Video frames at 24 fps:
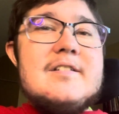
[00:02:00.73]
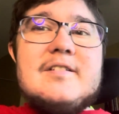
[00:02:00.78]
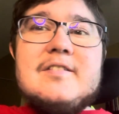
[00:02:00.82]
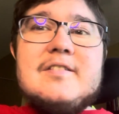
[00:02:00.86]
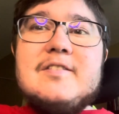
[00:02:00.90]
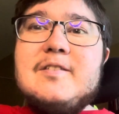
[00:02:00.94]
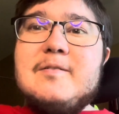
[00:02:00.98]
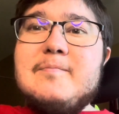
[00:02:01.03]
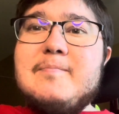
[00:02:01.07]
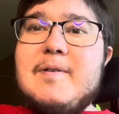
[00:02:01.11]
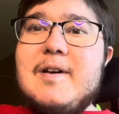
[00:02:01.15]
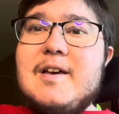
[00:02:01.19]

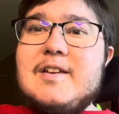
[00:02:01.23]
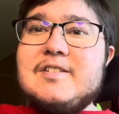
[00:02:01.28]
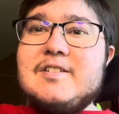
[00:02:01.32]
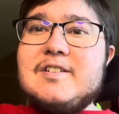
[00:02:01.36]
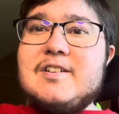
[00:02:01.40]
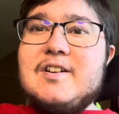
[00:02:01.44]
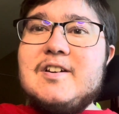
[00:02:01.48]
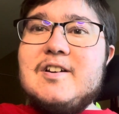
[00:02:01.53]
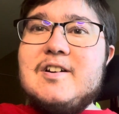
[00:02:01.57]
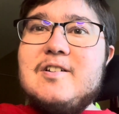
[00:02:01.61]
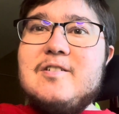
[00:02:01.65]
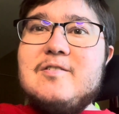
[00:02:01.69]
the best
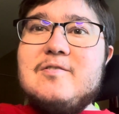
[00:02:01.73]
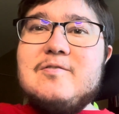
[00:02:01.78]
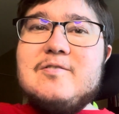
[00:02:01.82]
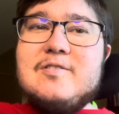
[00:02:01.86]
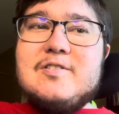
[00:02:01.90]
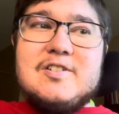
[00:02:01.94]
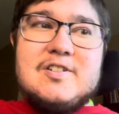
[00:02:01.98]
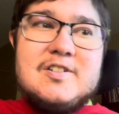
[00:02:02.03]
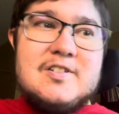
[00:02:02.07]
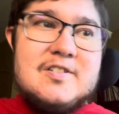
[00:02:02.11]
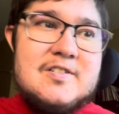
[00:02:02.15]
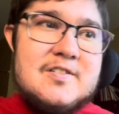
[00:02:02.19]

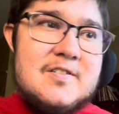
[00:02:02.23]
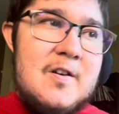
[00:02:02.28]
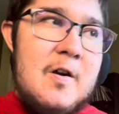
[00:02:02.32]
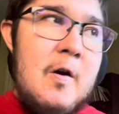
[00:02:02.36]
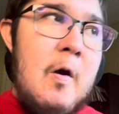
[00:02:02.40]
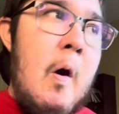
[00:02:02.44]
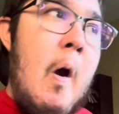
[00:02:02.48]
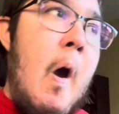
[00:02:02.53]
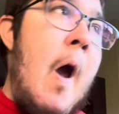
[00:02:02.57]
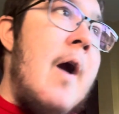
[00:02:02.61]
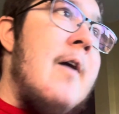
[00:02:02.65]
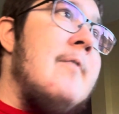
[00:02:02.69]
coach.
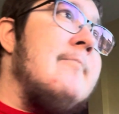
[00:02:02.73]
So